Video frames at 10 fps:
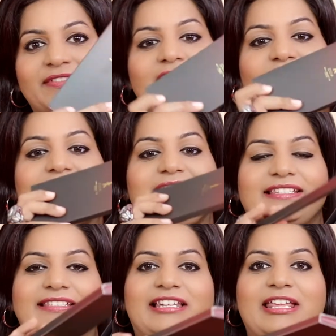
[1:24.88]
a very
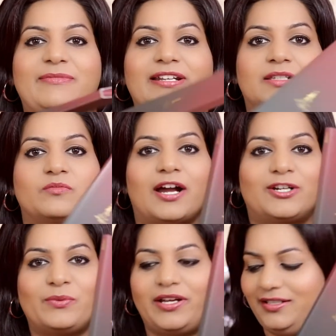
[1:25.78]
slim and
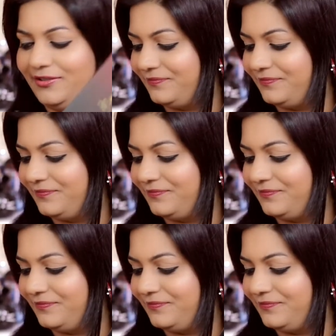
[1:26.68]
smart one.